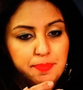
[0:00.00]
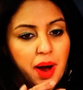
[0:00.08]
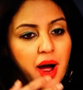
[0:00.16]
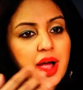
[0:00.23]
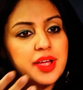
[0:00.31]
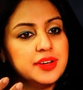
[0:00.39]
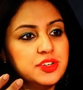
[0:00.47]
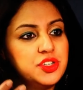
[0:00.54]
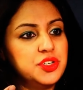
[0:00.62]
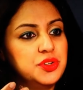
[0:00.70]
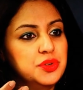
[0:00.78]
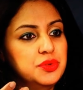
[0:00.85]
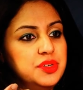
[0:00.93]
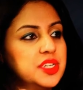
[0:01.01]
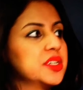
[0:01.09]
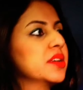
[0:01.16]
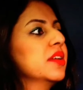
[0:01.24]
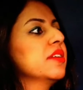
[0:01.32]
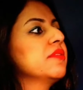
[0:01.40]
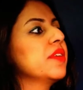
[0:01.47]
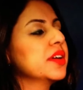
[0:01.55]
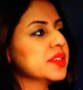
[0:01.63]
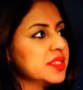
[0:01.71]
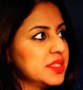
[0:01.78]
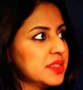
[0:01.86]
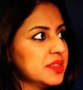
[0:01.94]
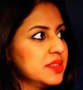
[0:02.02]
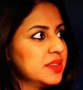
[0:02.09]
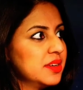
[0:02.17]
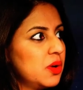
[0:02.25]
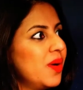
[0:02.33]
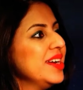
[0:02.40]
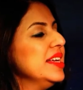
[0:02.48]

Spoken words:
buy into digital advances quite